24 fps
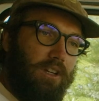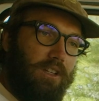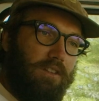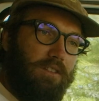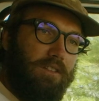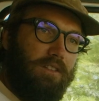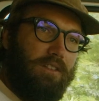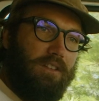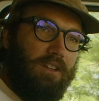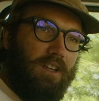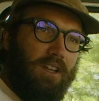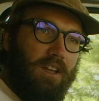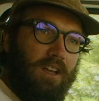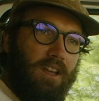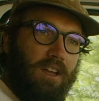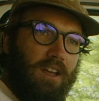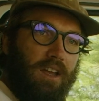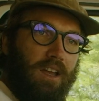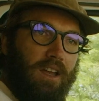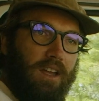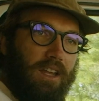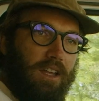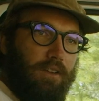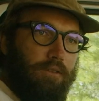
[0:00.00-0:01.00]
choice.
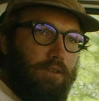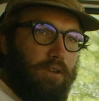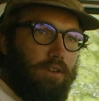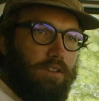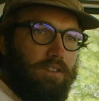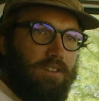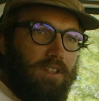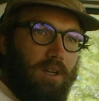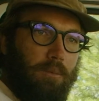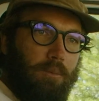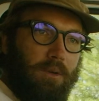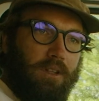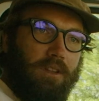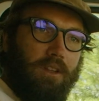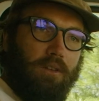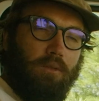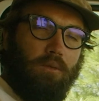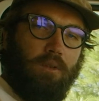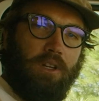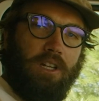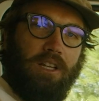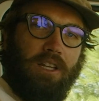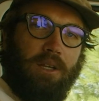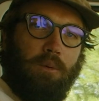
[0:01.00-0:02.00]
If you're someone
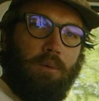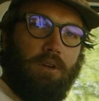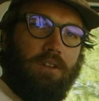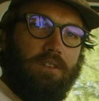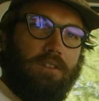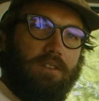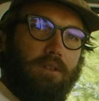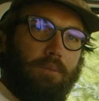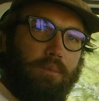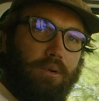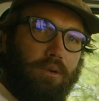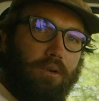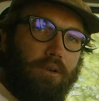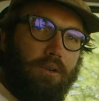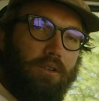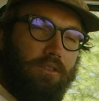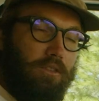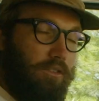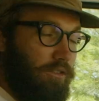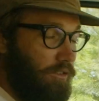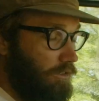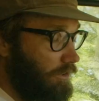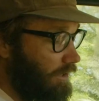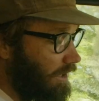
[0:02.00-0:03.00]
that really wants to
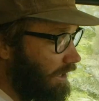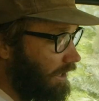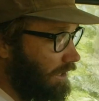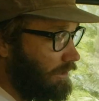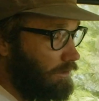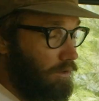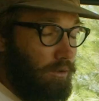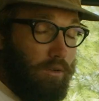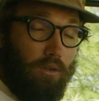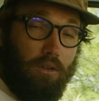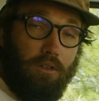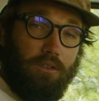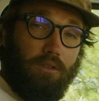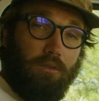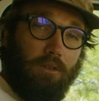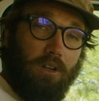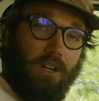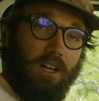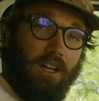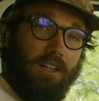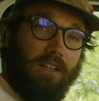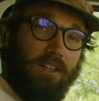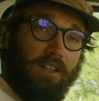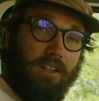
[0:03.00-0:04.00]
push unhooked
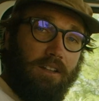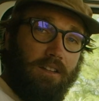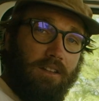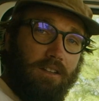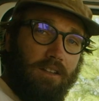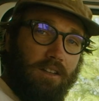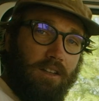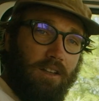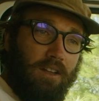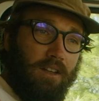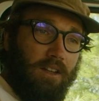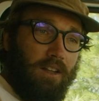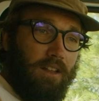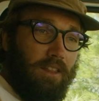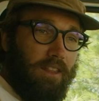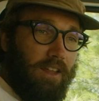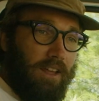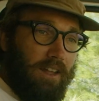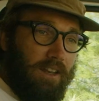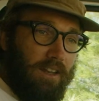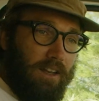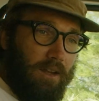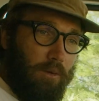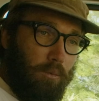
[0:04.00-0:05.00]
riding,
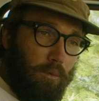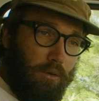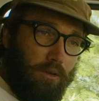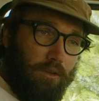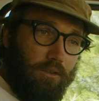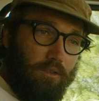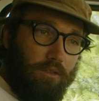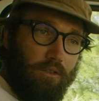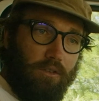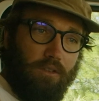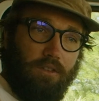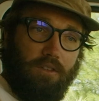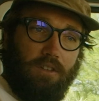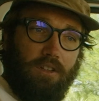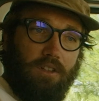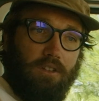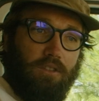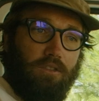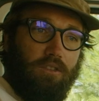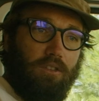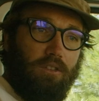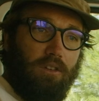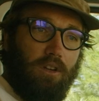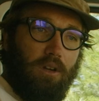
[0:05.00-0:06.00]
then I wouldn't choose
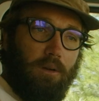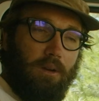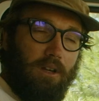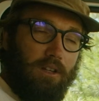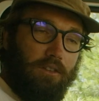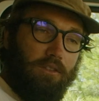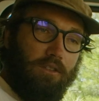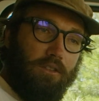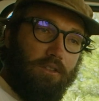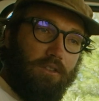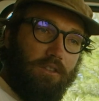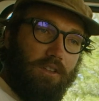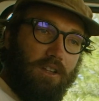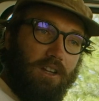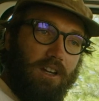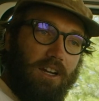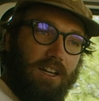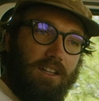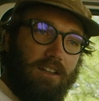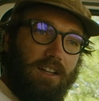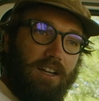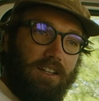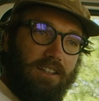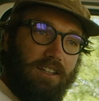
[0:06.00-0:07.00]
the Enduro, I'd choose a
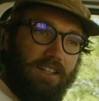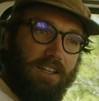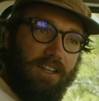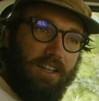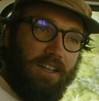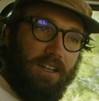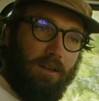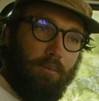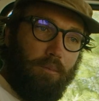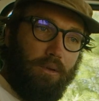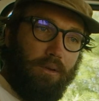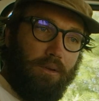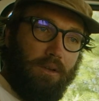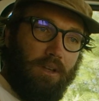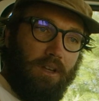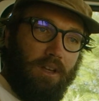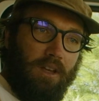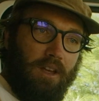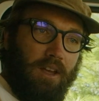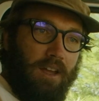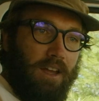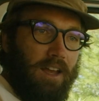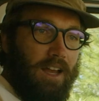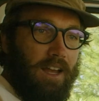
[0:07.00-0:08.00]
kite like the Amp.
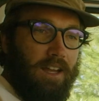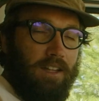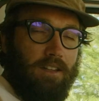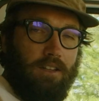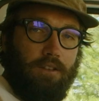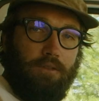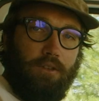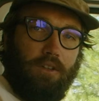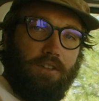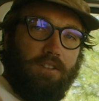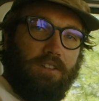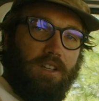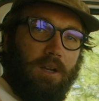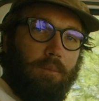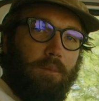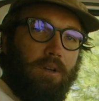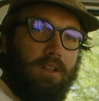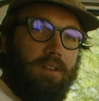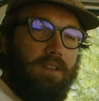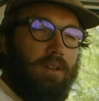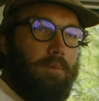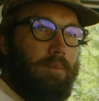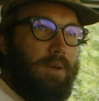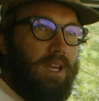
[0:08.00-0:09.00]
And if you're
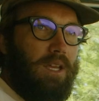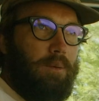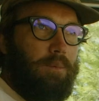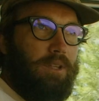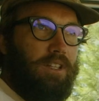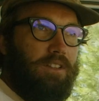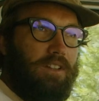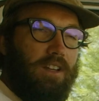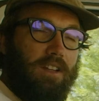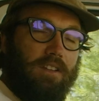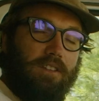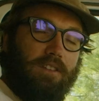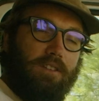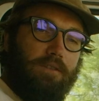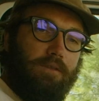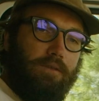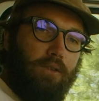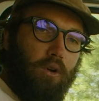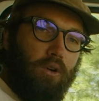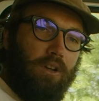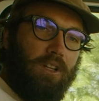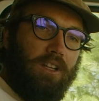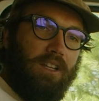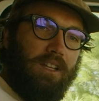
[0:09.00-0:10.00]
someone that maybe
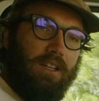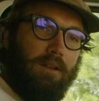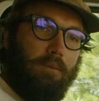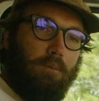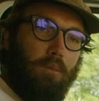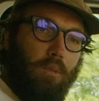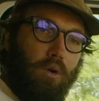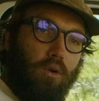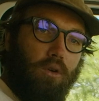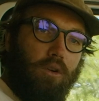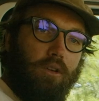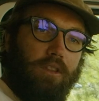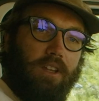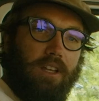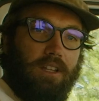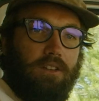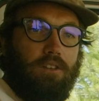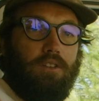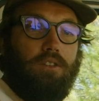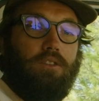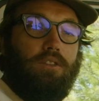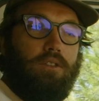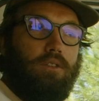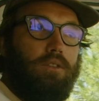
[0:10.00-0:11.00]
does foiling more
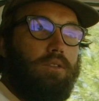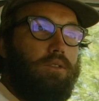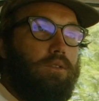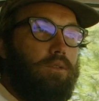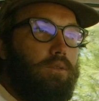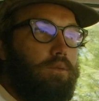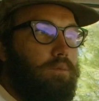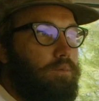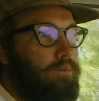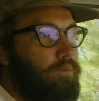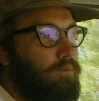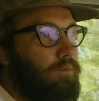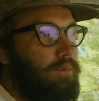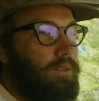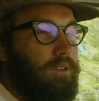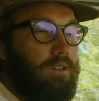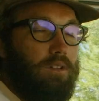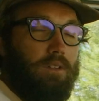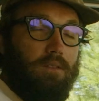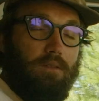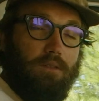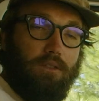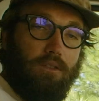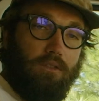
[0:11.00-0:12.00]
than you do
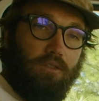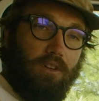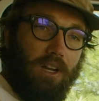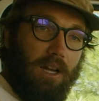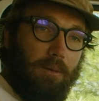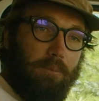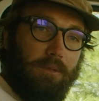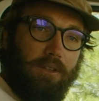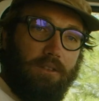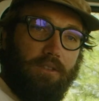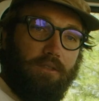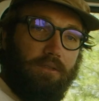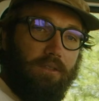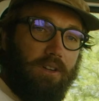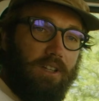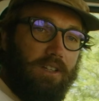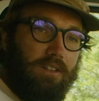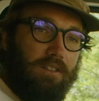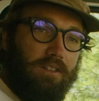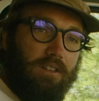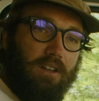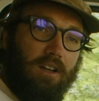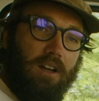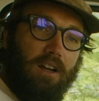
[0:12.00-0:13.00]
strapless
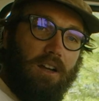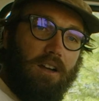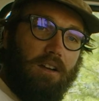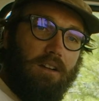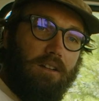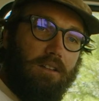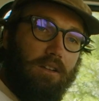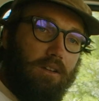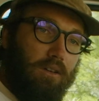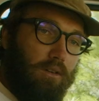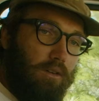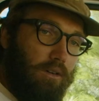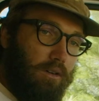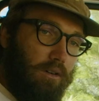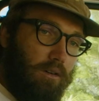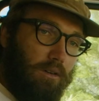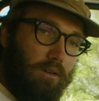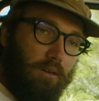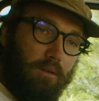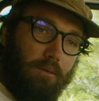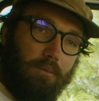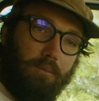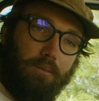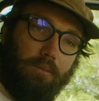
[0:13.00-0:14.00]
freestyle
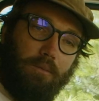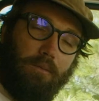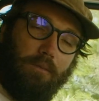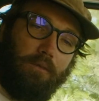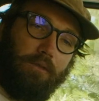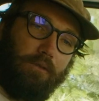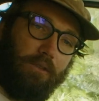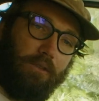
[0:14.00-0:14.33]
or